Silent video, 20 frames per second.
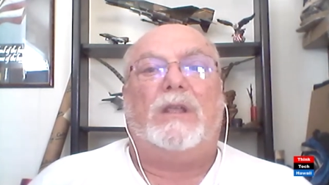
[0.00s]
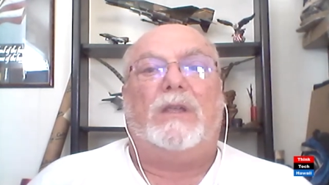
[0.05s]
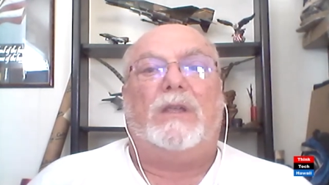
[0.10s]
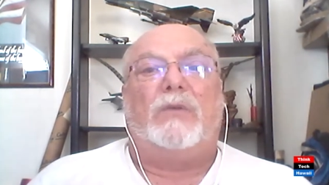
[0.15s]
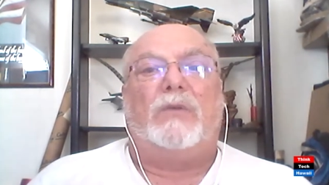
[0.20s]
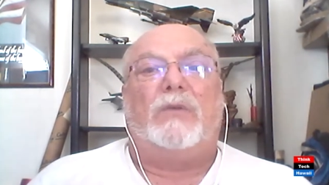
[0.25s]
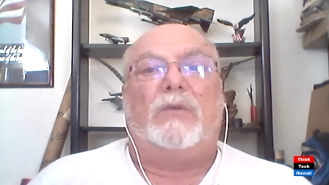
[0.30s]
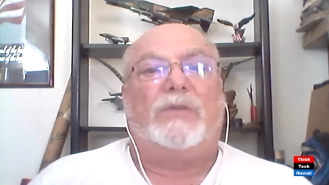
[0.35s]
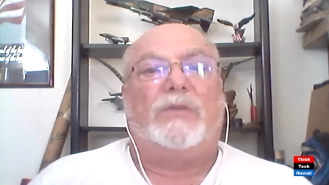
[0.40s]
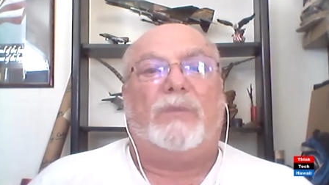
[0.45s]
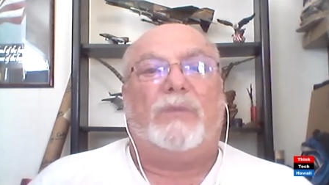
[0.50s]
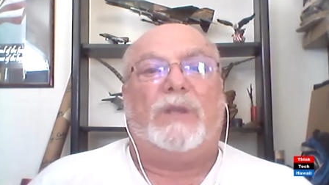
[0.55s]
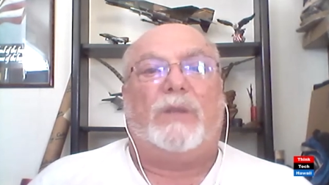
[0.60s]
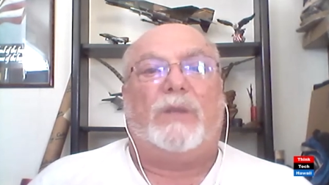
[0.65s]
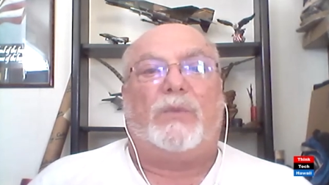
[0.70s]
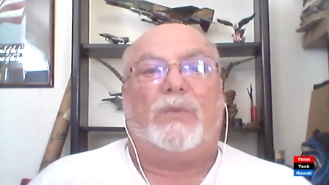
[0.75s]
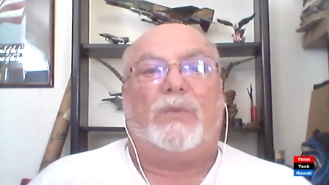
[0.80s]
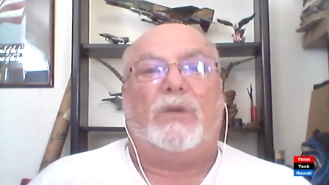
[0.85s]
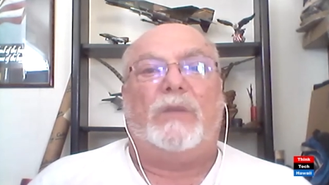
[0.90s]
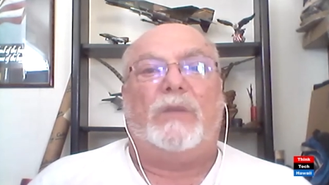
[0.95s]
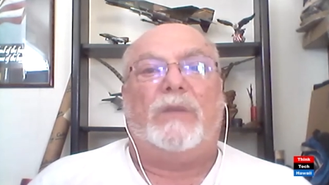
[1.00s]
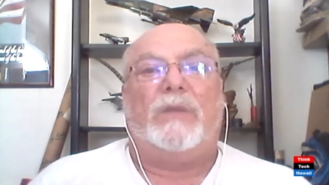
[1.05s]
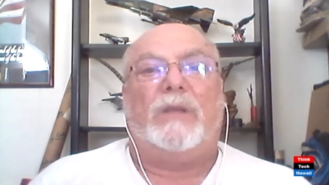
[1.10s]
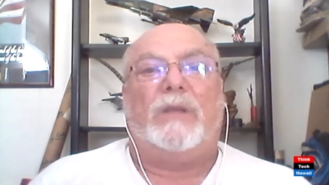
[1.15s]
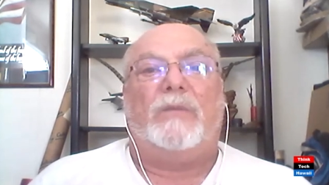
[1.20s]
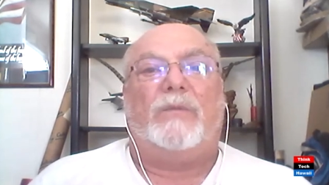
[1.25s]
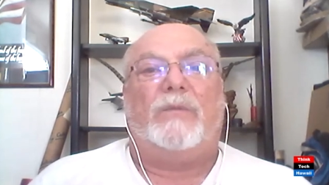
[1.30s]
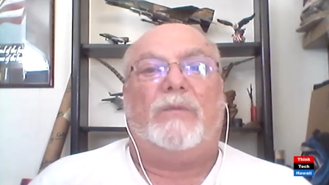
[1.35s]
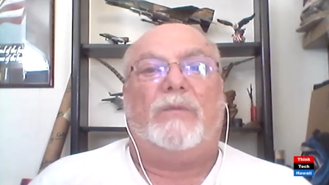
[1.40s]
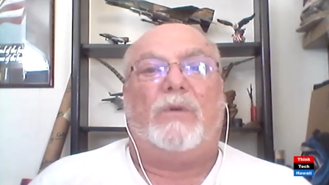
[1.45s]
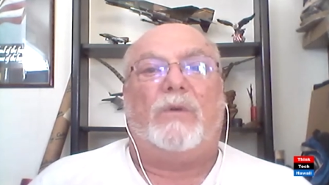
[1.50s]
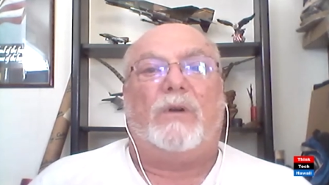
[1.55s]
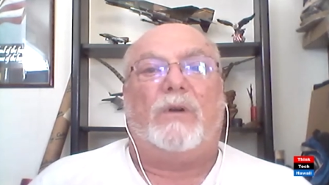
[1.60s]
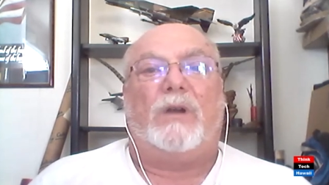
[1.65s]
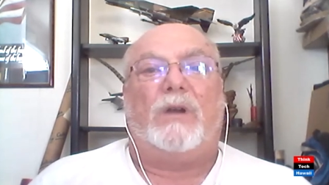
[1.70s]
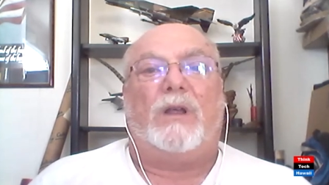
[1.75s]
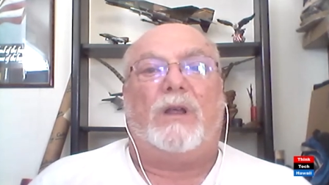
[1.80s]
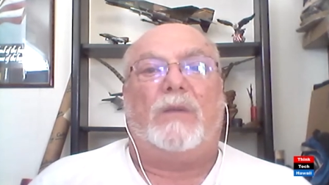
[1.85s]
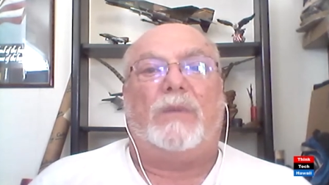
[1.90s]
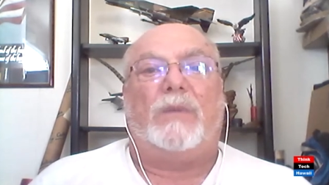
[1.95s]
which would be a premium
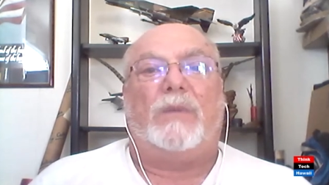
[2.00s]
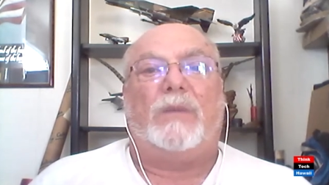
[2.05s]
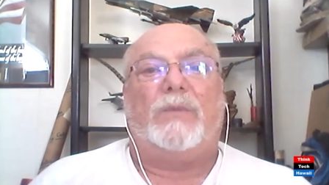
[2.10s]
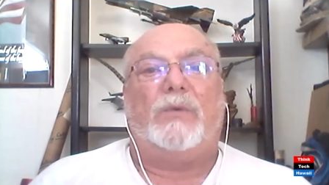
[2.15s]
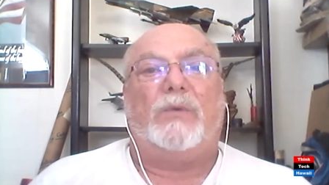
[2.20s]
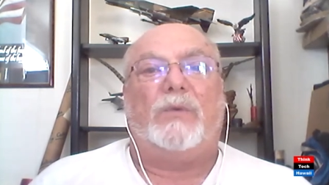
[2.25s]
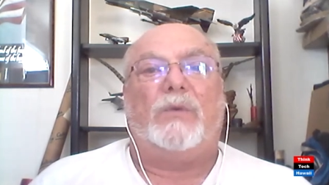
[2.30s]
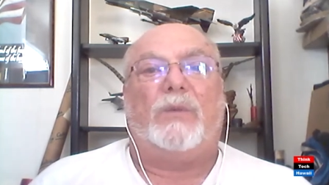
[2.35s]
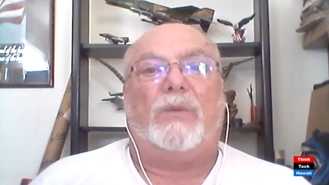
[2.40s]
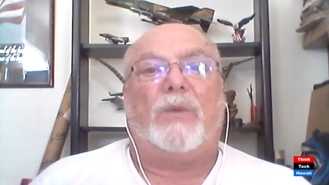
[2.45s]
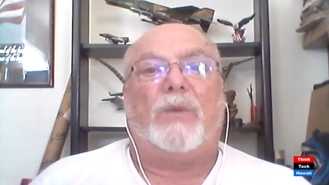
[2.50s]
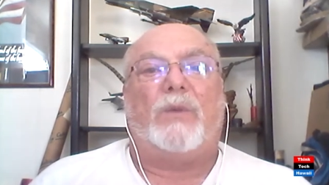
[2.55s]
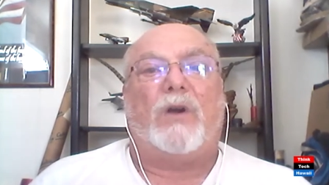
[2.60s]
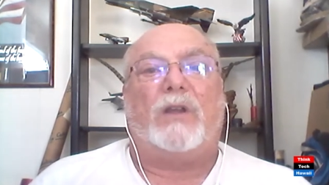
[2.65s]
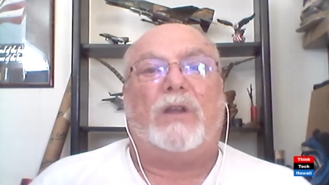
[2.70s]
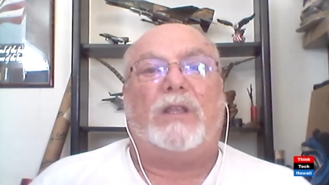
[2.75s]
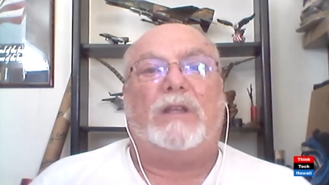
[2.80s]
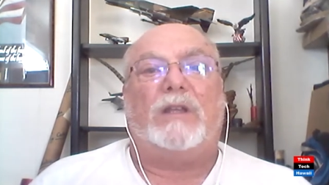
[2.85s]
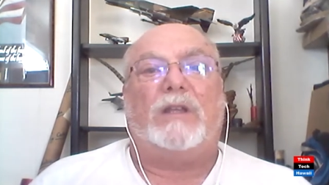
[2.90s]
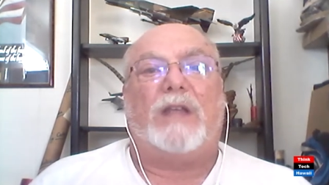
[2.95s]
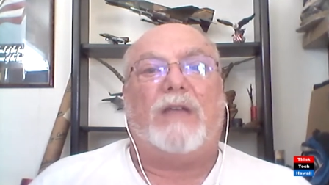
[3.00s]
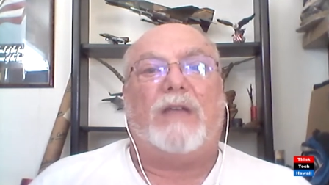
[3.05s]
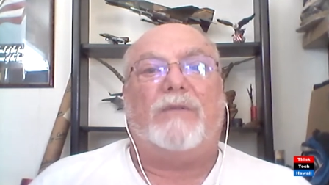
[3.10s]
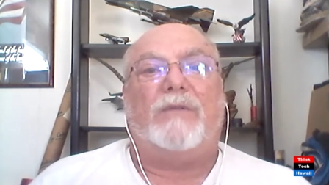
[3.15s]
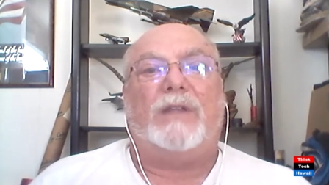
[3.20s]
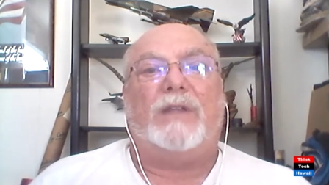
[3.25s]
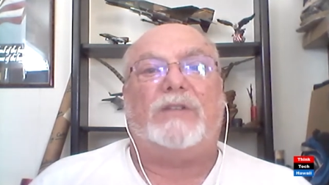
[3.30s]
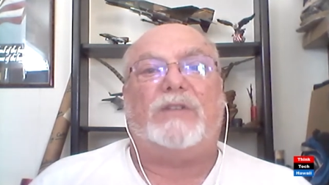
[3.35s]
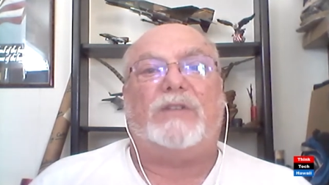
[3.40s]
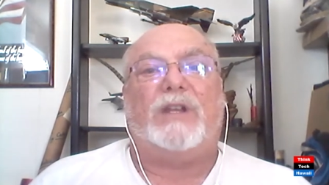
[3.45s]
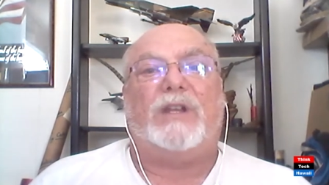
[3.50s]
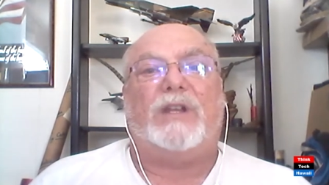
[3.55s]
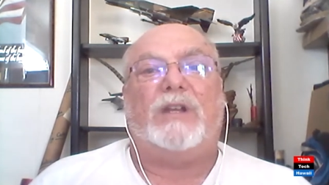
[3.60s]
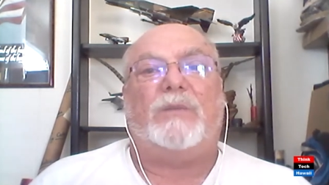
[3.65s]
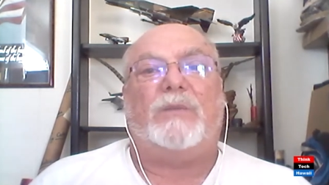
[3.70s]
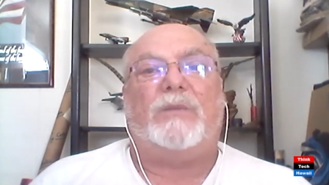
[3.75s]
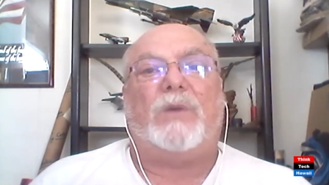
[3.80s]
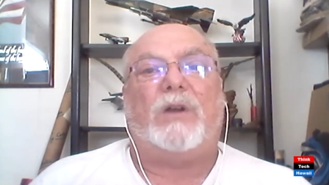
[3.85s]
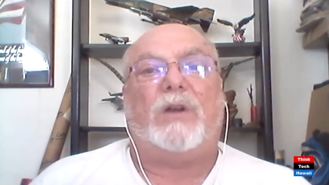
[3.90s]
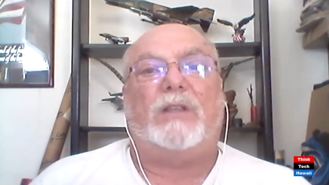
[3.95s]
for people who are parking to have nice shaded
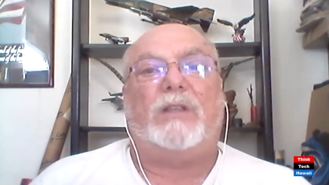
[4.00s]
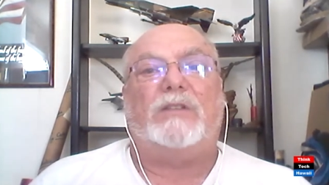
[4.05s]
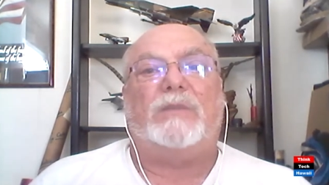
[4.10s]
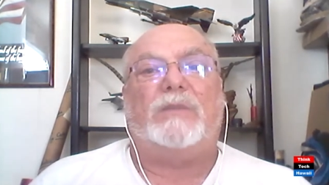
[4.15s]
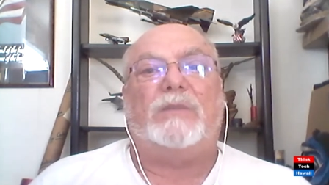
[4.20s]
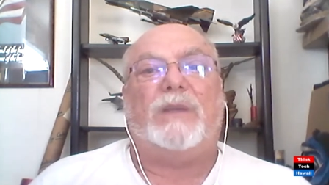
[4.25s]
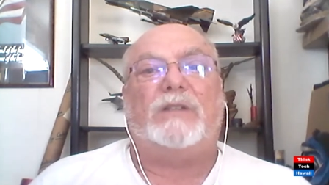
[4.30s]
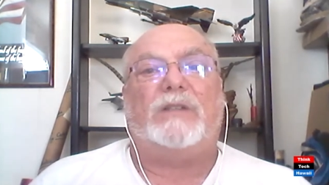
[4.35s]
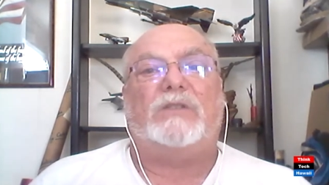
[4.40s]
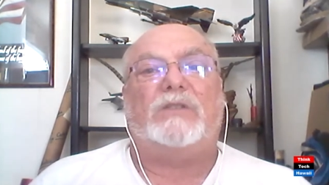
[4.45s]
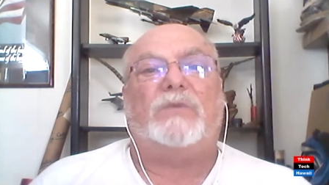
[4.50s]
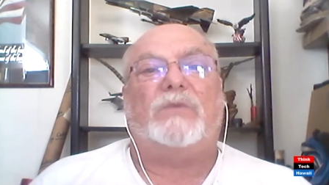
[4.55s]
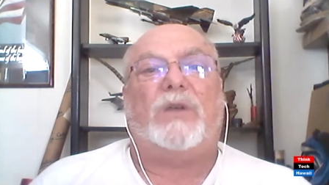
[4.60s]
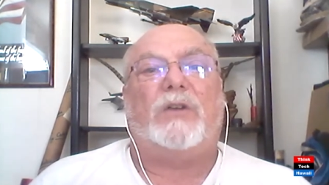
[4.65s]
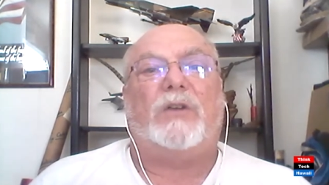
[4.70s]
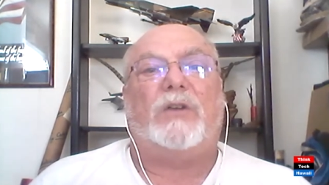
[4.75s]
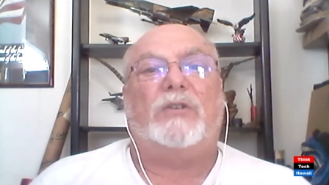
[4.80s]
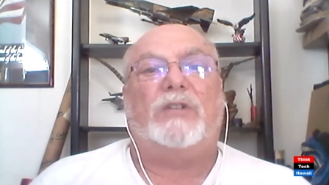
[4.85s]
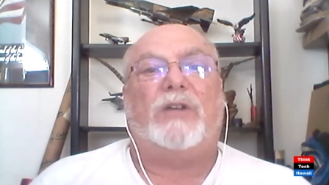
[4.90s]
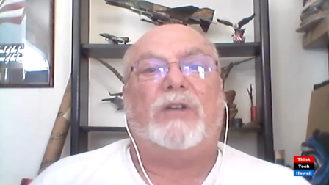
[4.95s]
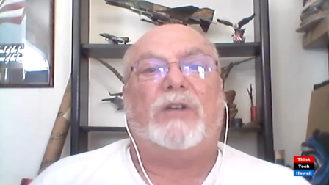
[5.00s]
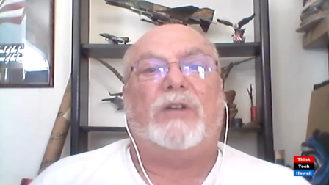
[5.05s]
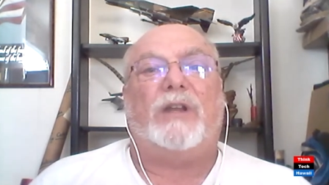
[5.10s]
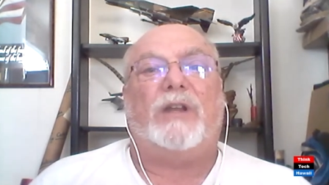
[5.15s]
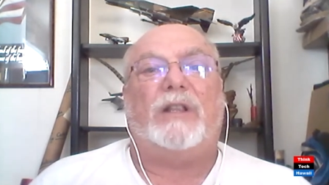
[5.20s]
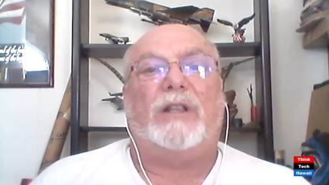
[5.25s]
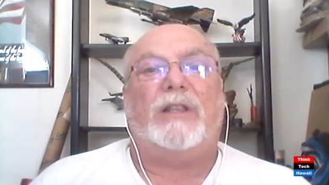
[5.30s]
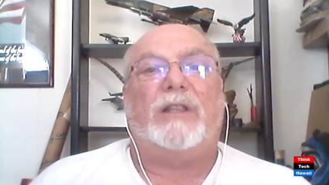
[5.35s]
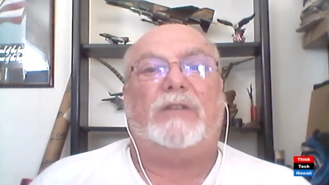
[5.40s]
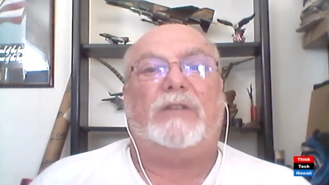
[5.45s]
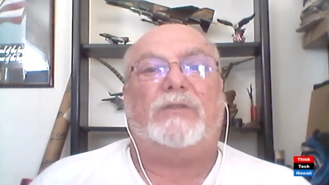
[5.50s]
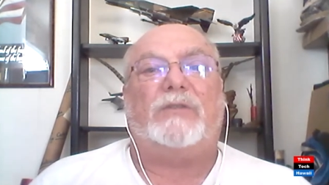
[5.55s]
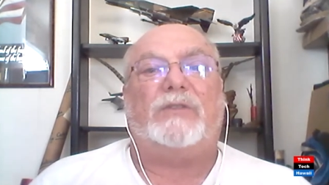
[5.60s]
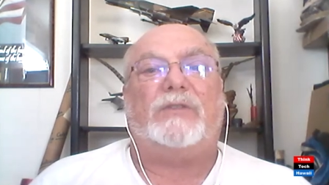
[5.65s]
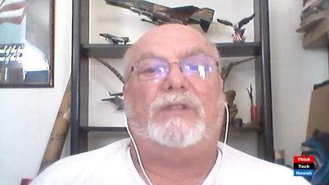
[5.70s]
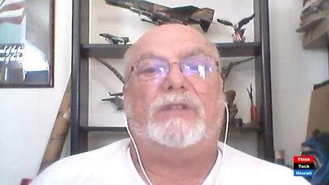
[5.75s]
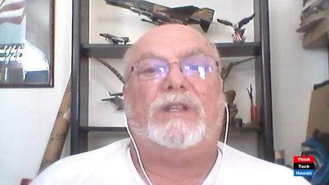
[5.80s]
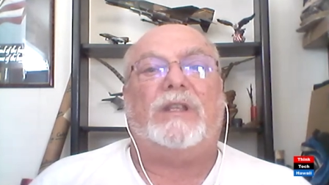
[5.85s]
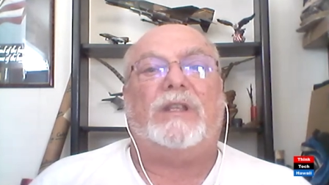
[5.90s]
parking spaces while you're generating electricity.